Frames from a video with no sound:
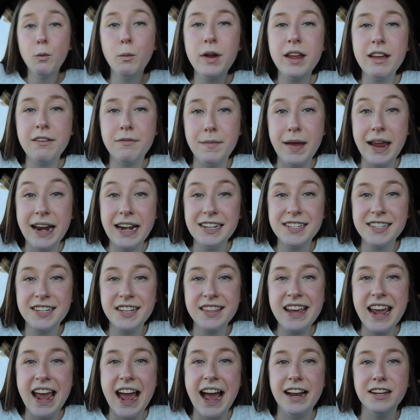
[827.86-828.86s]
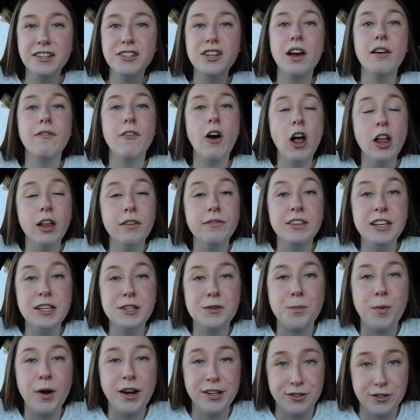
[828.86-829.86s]
We have made it to the end of all of
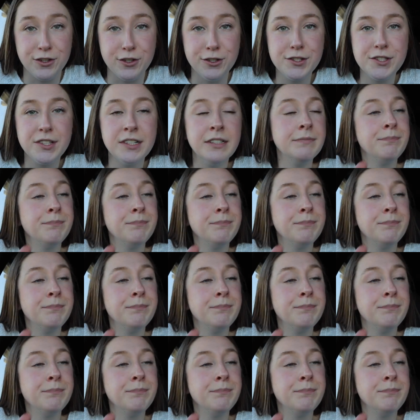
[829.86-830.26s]
these pretzels.